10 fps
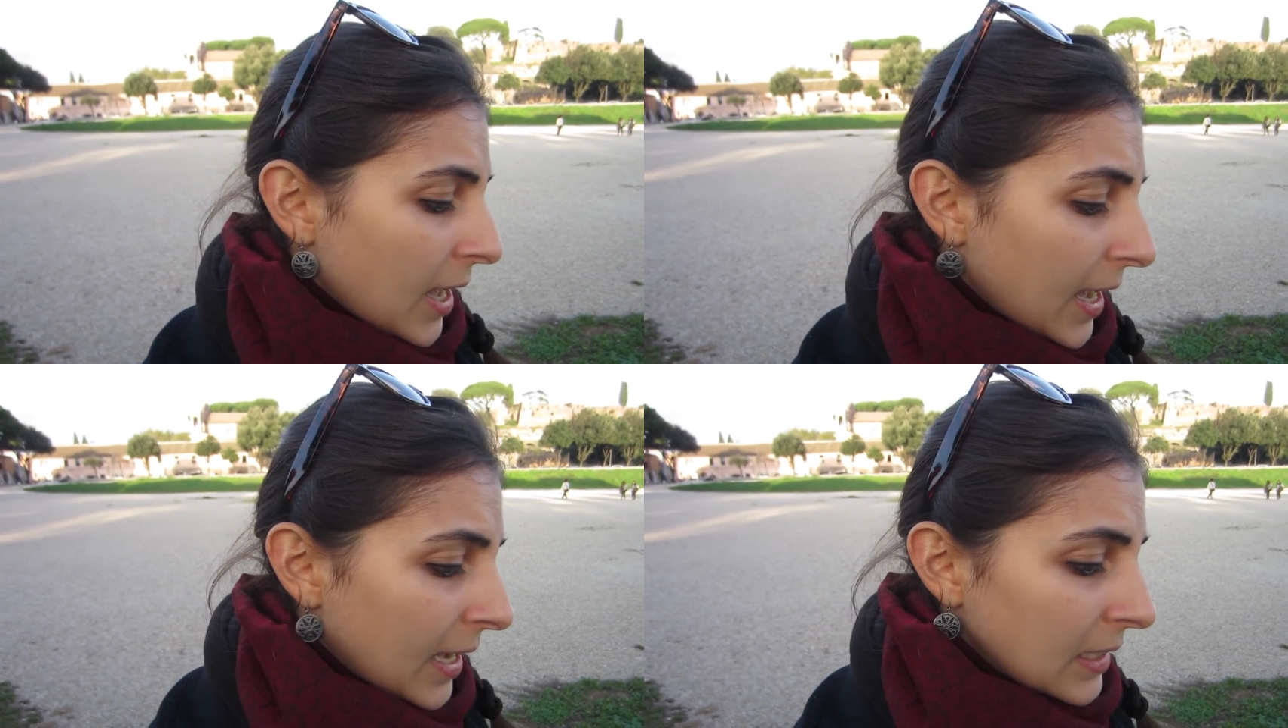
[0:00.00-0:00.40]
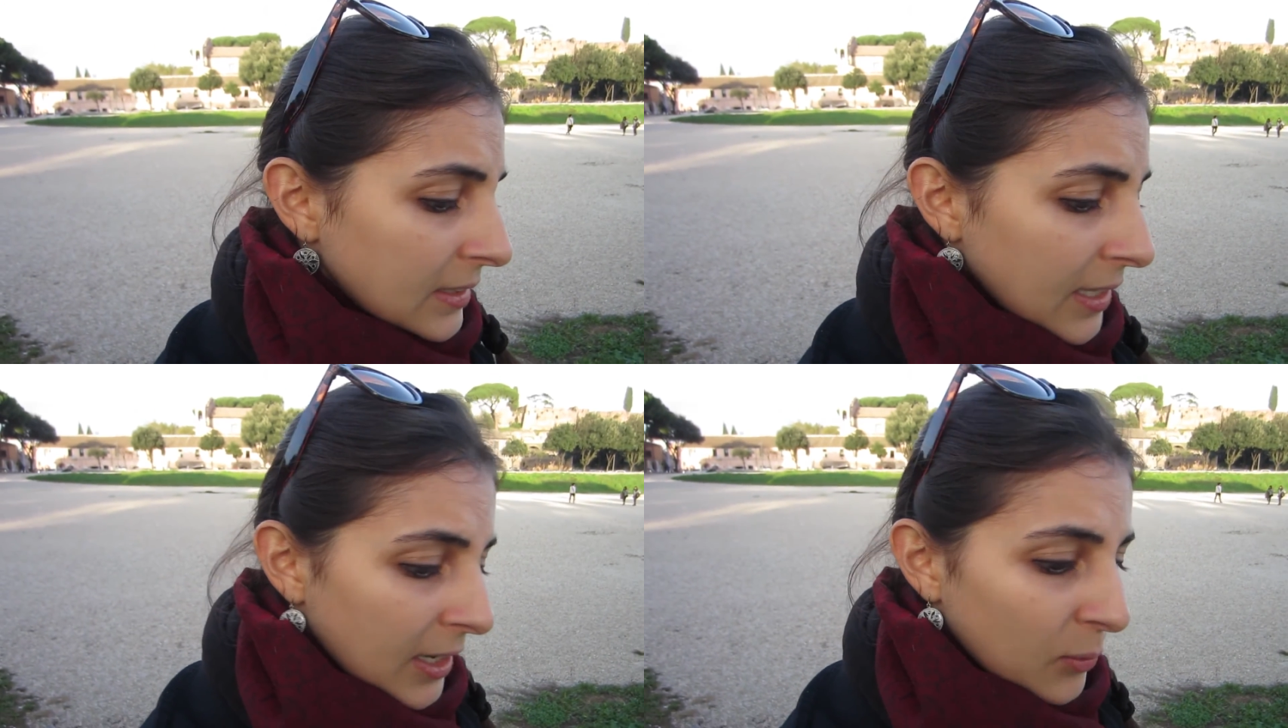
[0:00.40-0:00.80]

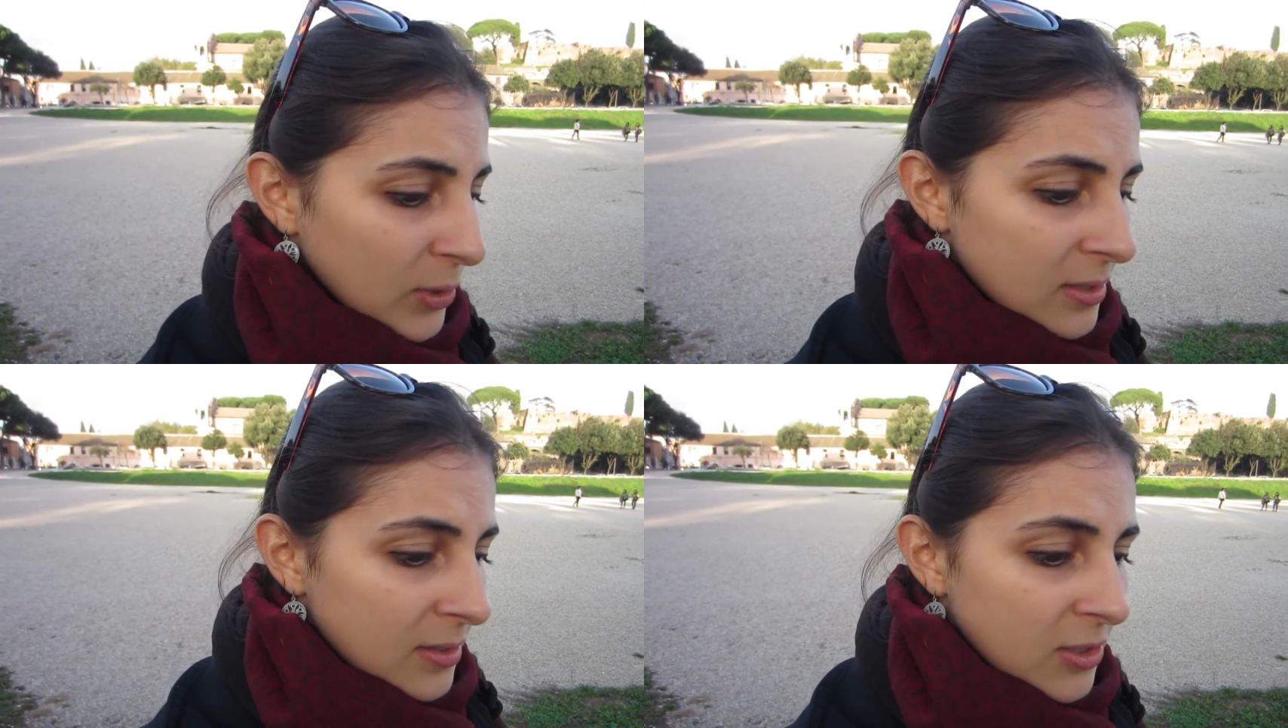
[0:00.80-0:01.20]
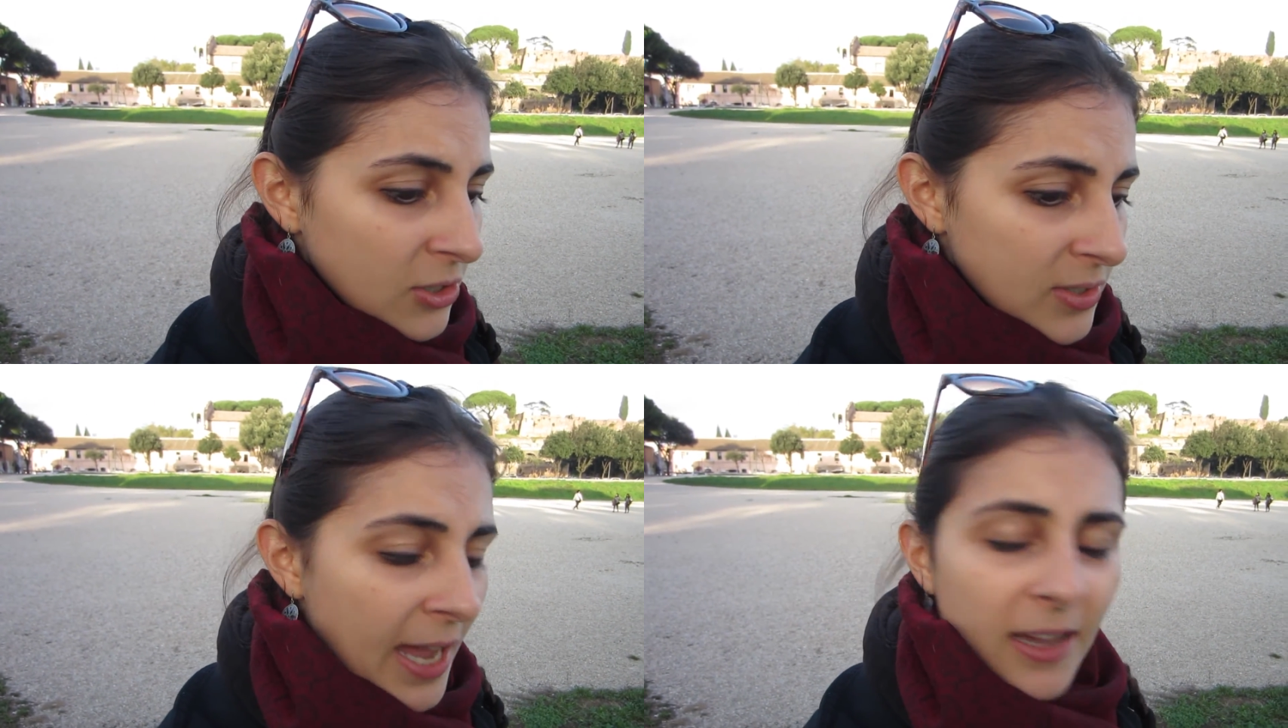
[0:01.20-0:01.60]
And yeah,
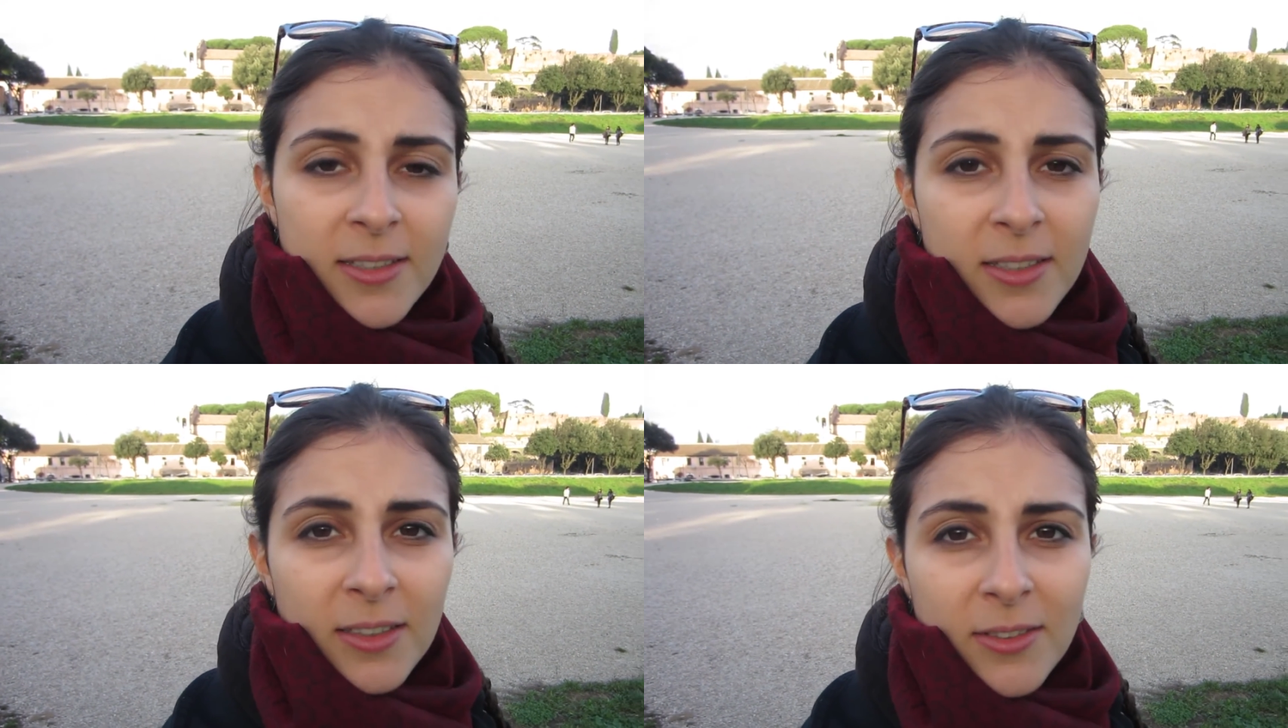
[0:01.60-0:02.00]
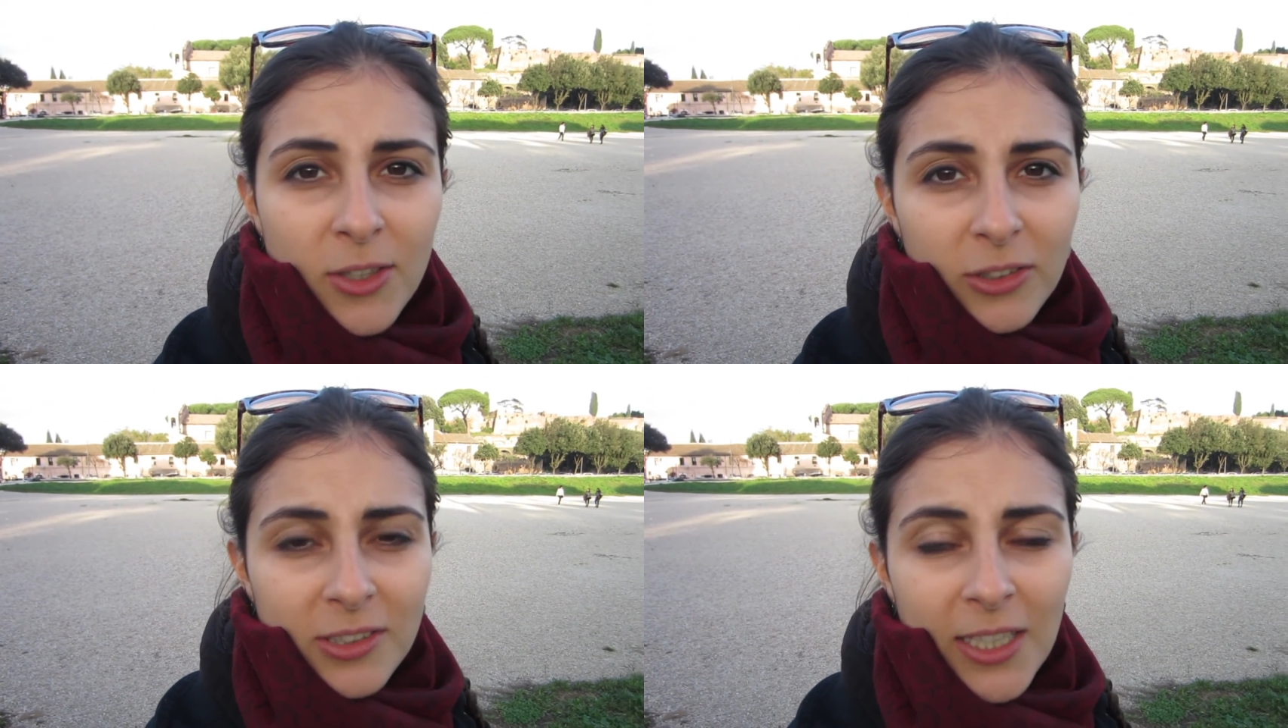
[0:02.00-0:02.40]
there's accidents
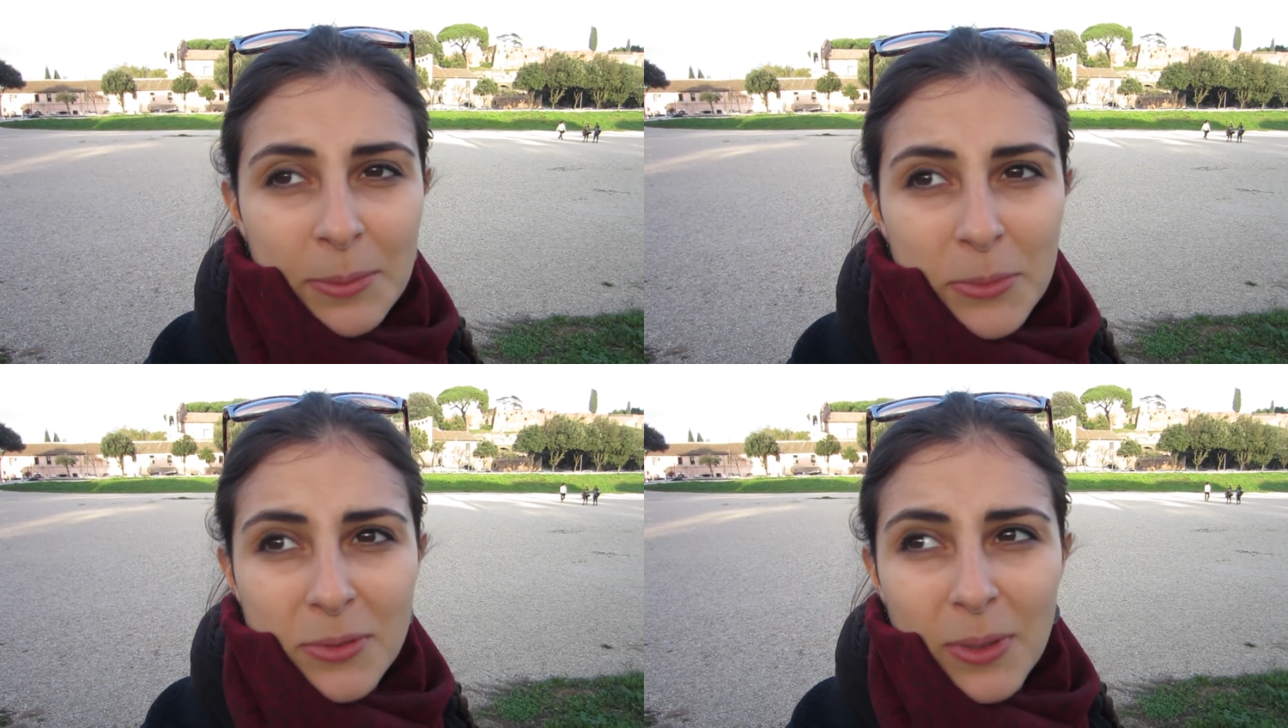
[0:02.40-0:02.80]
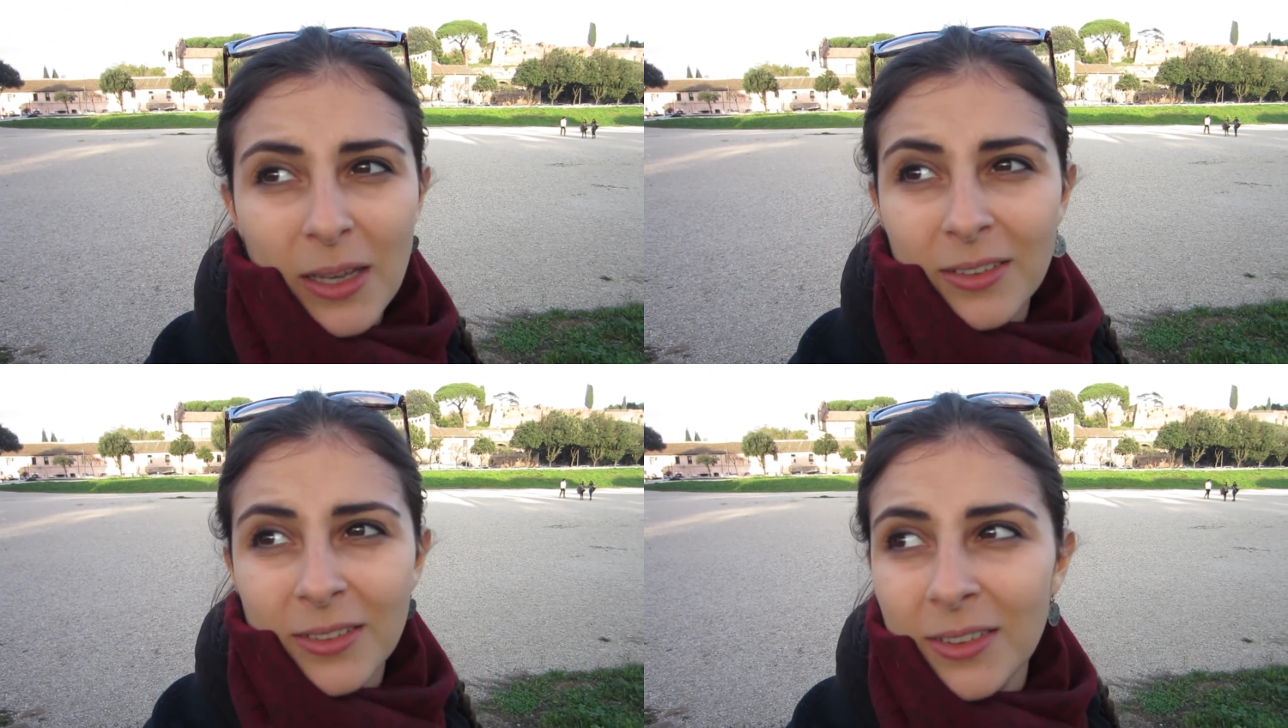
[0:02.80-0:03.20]
all the time as
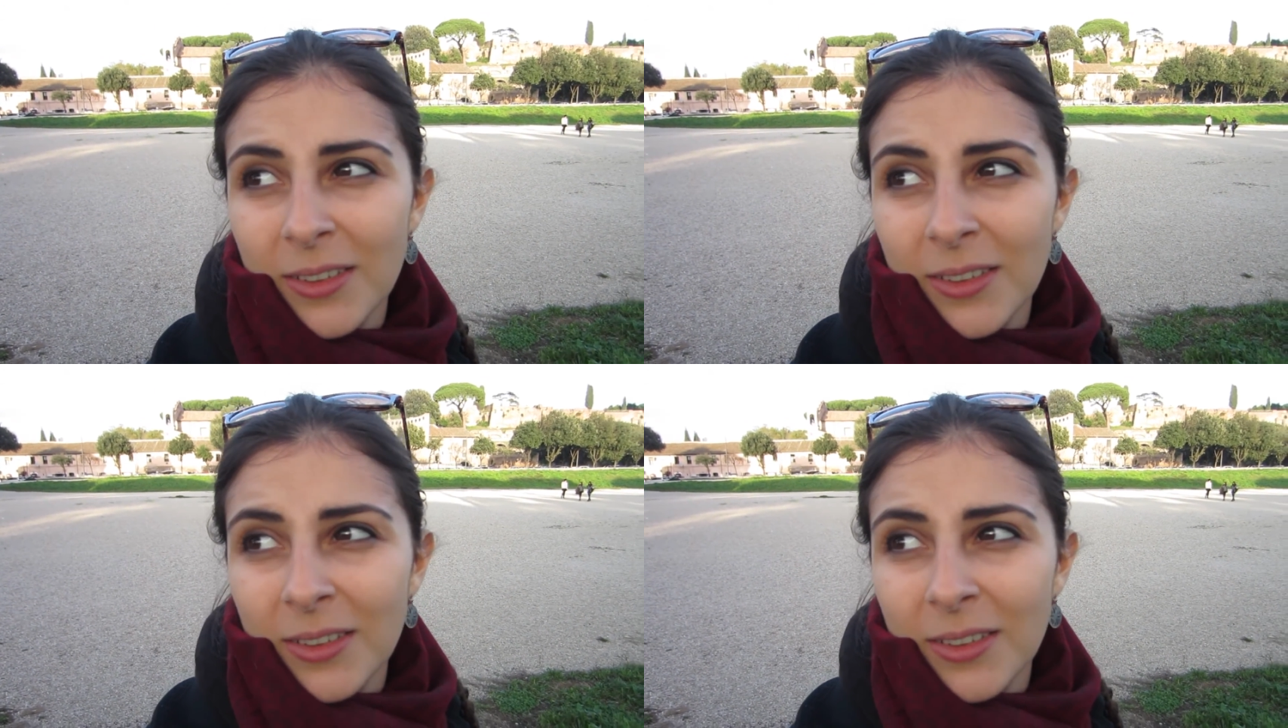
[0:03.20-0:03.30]
well.